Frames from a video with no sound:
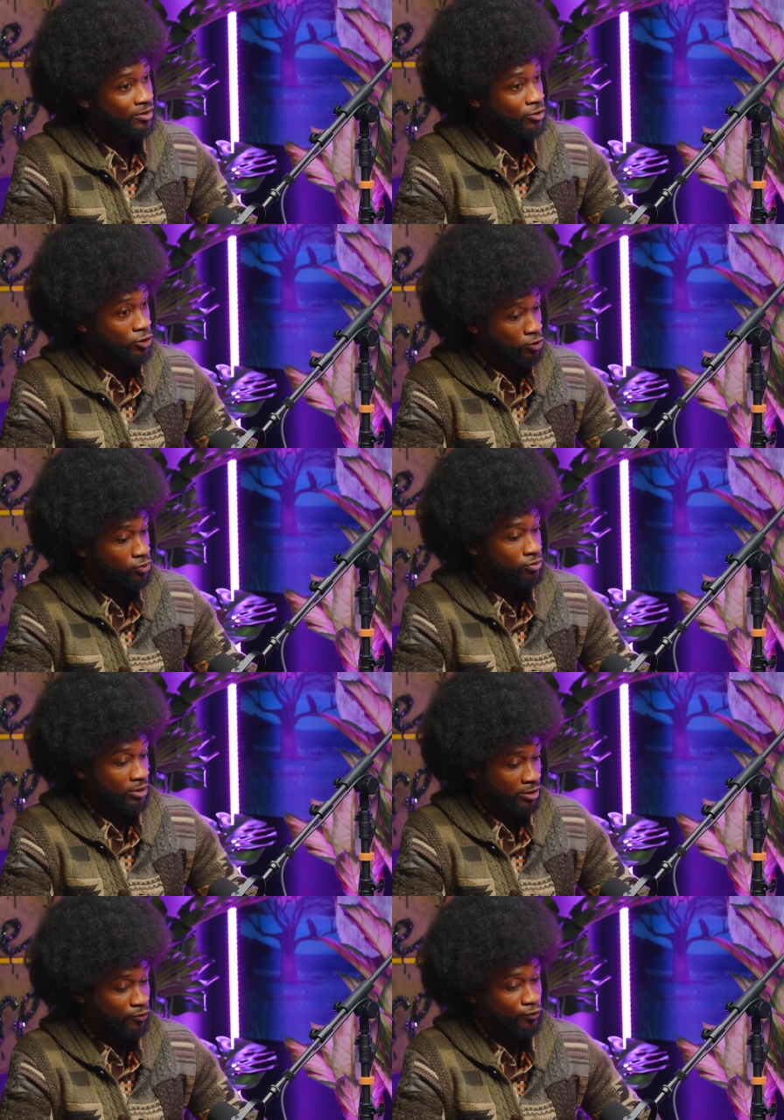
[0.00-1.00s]
You,
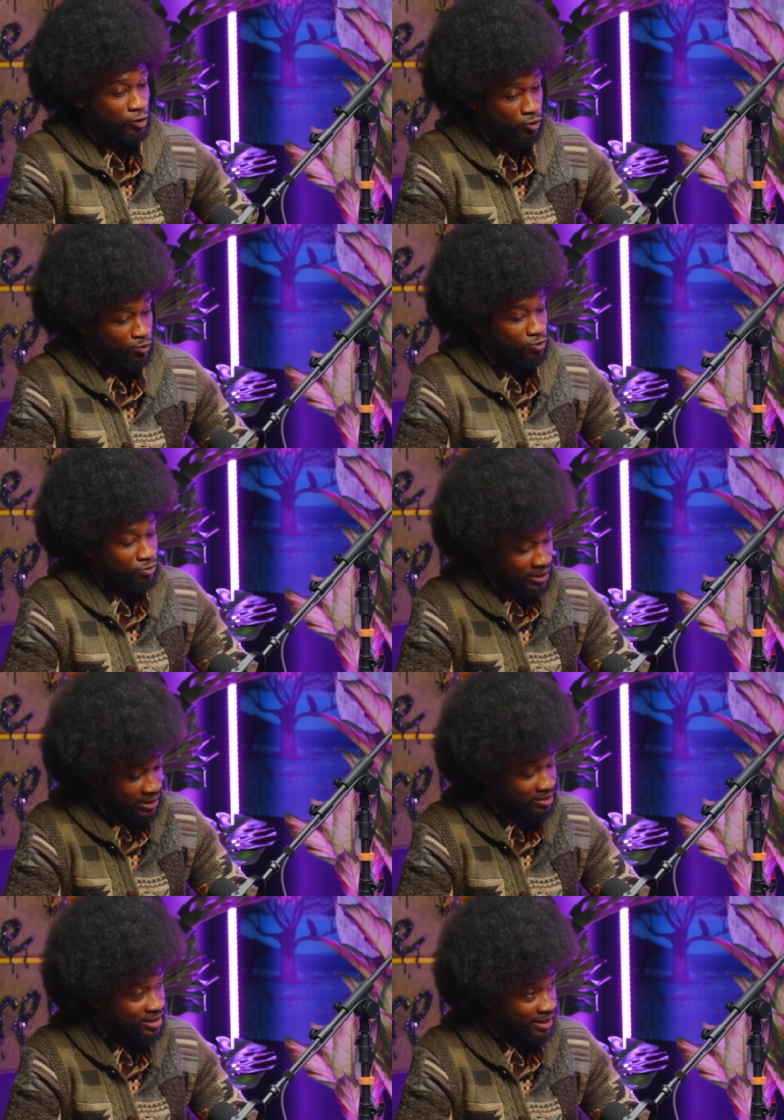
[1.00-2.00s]
individual,
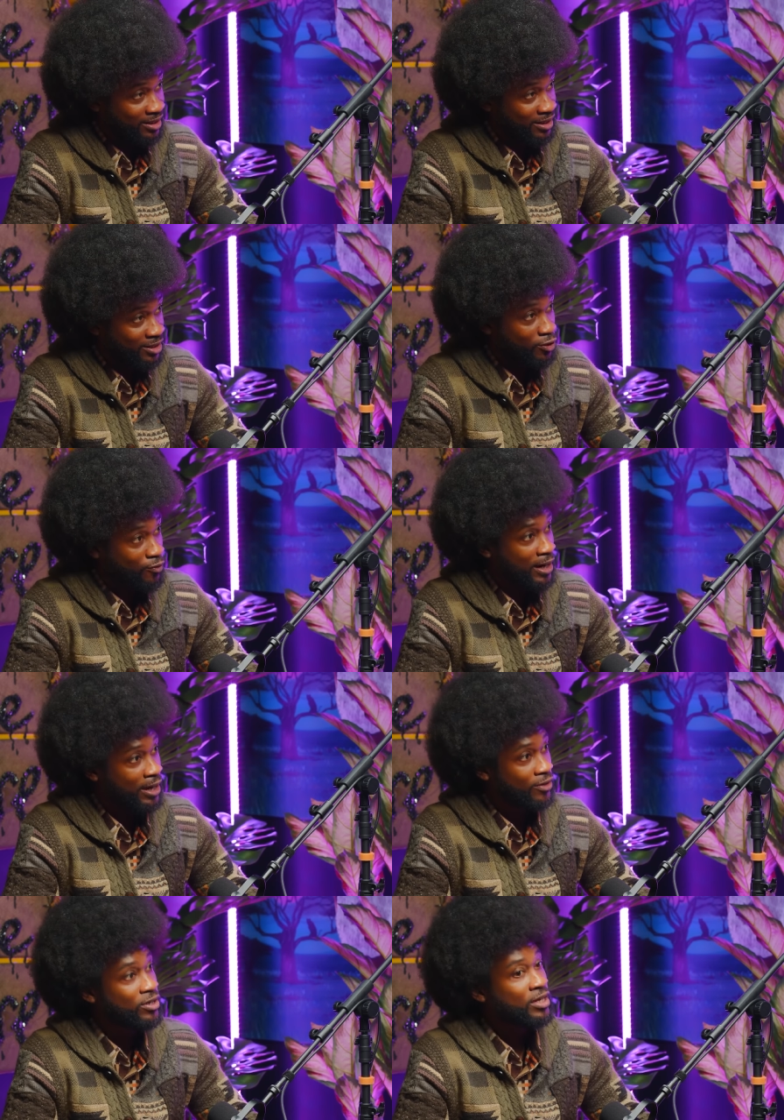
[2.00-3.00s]
intent in the
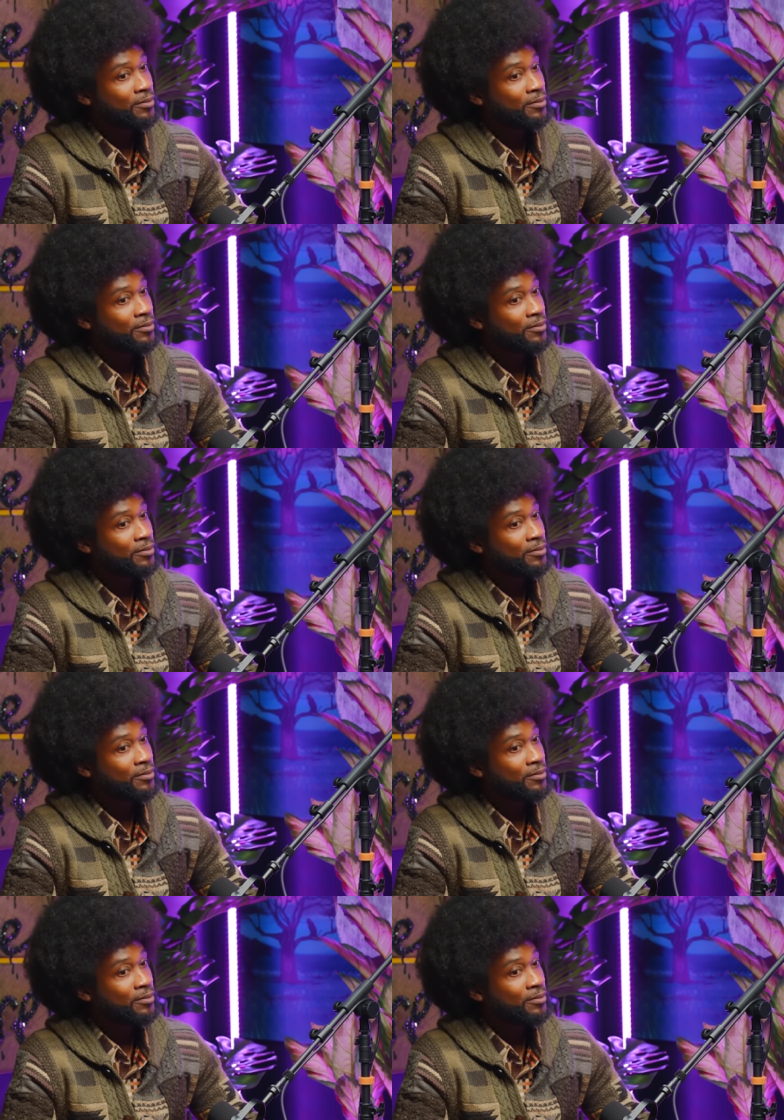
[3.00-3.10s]
ground,